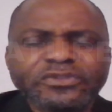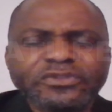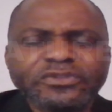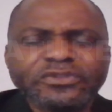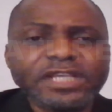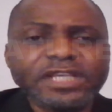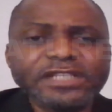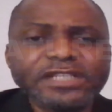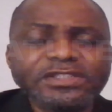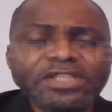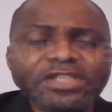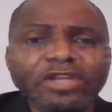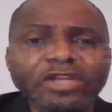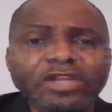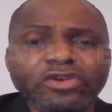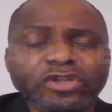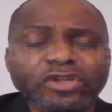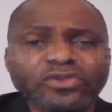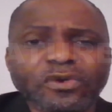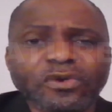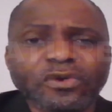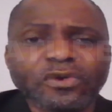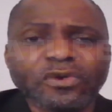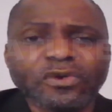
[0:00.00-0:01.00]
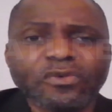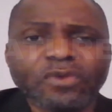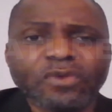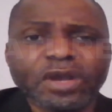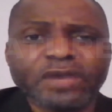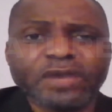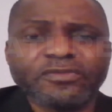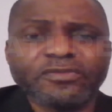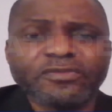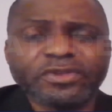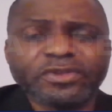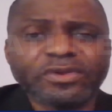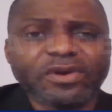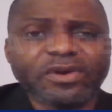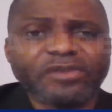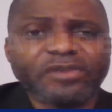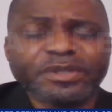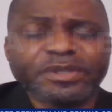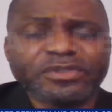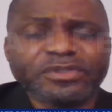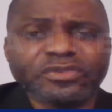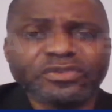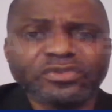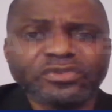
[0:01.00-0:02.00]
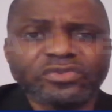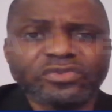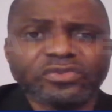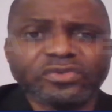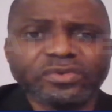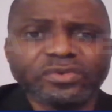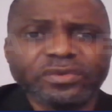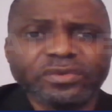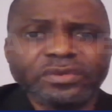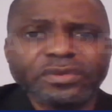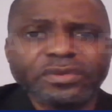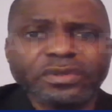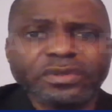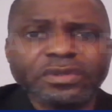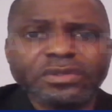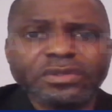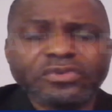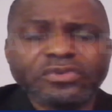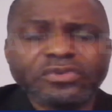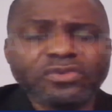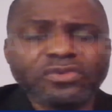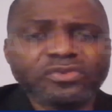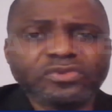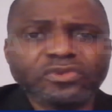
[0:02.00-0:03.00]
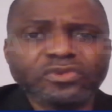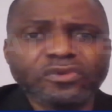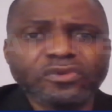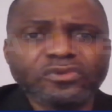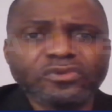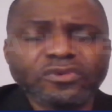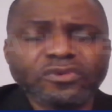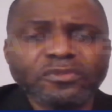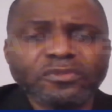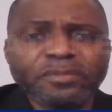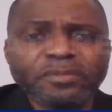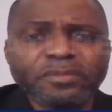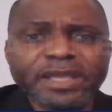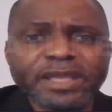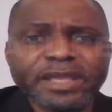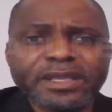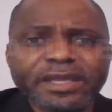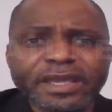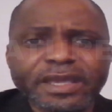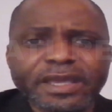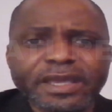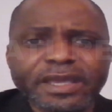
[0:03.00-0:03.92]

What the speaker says: So there's still a lot of work for the government to do to make